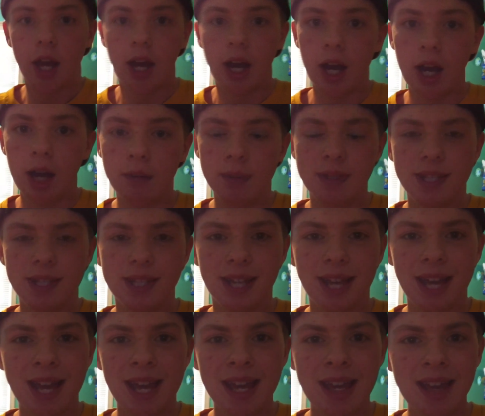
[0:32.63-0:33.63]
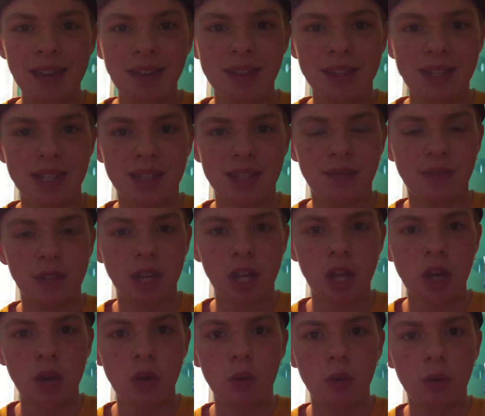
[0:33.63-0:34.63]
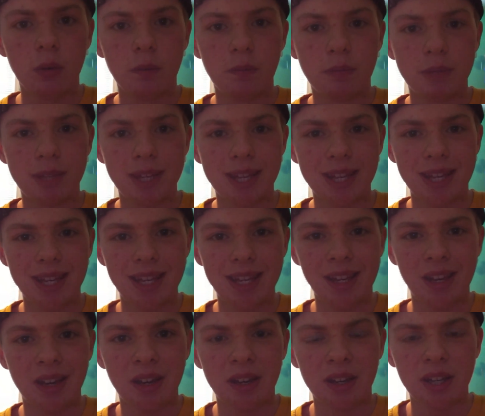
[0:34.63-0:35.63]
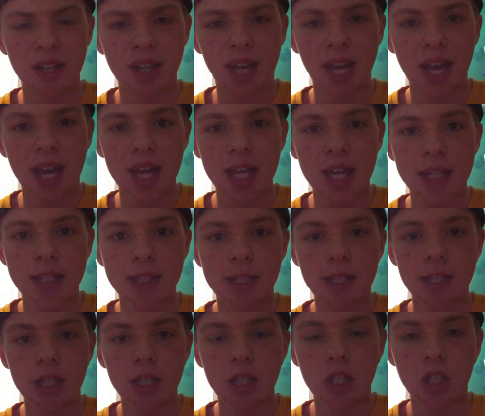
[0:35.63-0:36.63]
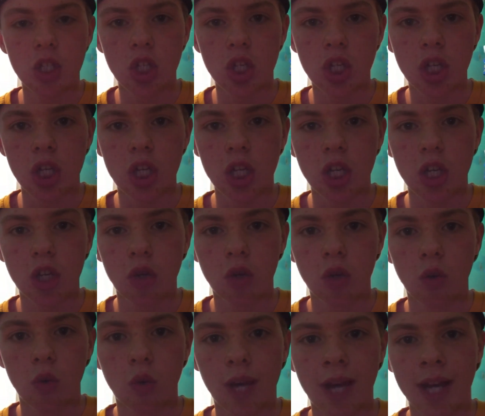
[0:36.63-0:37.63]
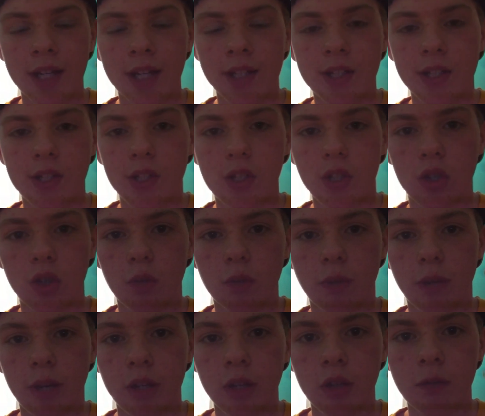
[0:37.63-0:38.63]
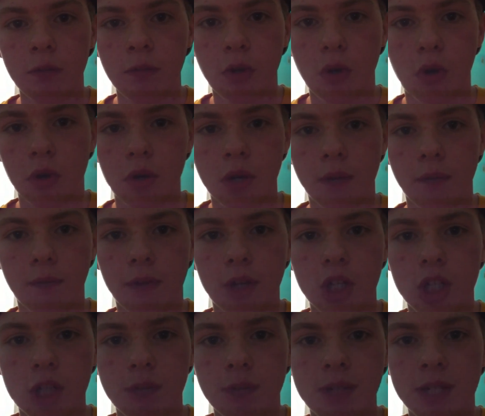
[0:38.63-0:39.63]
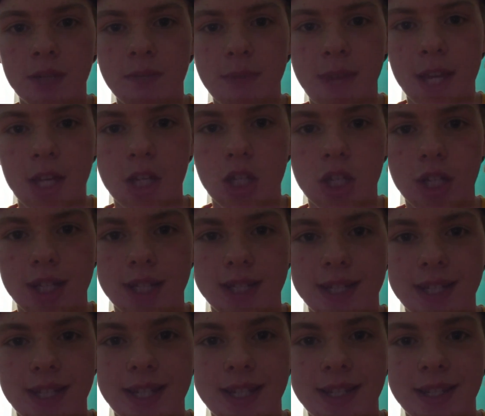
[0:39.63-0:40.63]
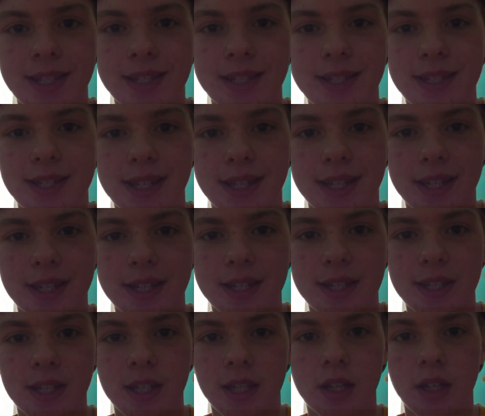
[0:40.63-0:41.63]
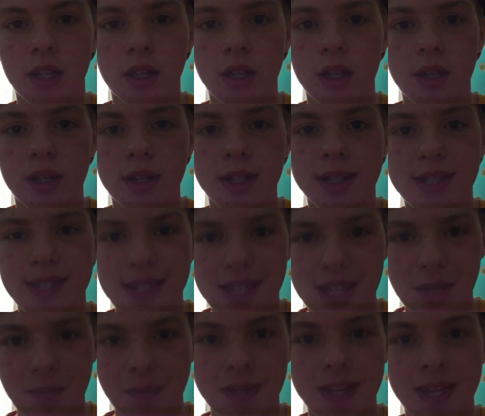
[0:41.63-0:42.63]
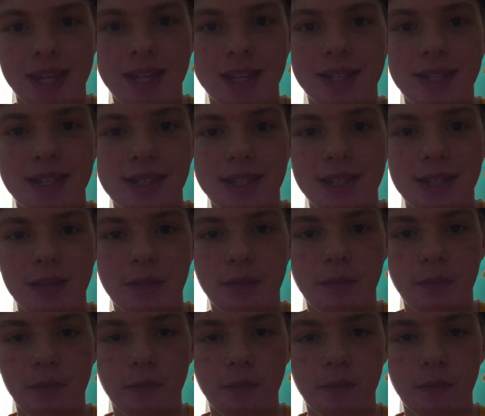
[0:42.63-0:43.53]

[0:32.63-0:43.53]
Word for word: Um, today, this video will be KSCG reacts to My Little Pony Friendship is Magic Season 6 Sneak Peeks.